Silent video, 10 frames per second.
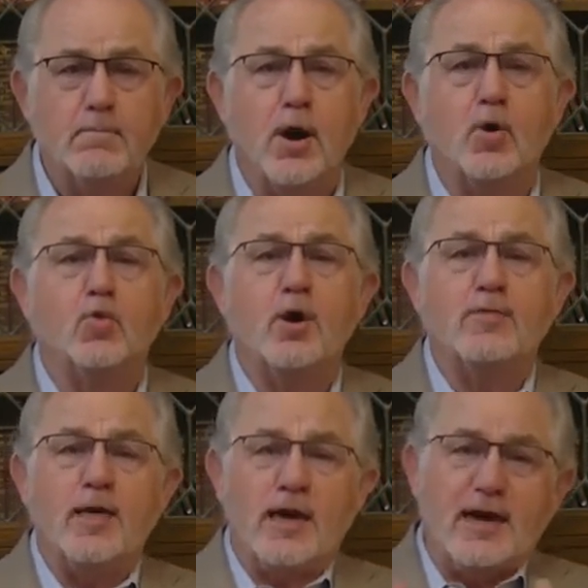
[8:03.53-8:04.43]
But
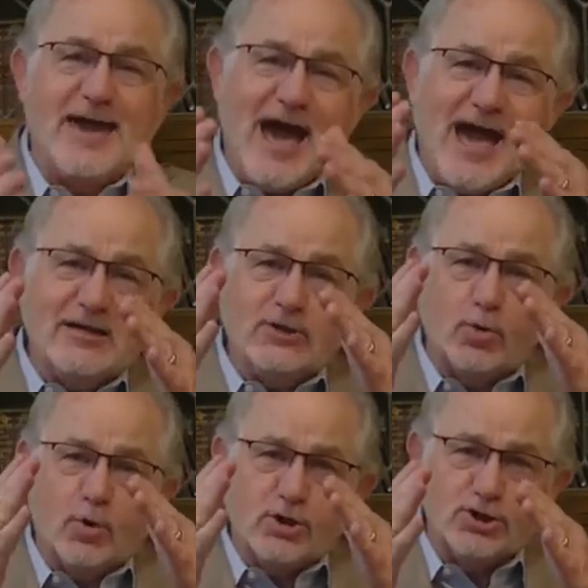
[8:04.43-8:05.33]
when they got to
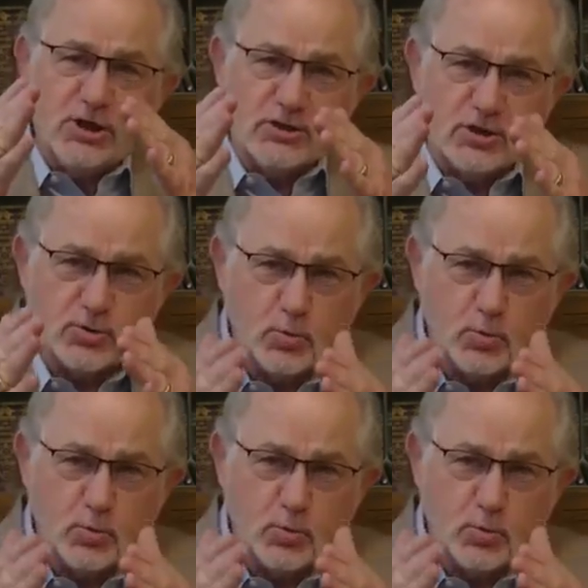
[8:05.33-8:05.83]
where Jesus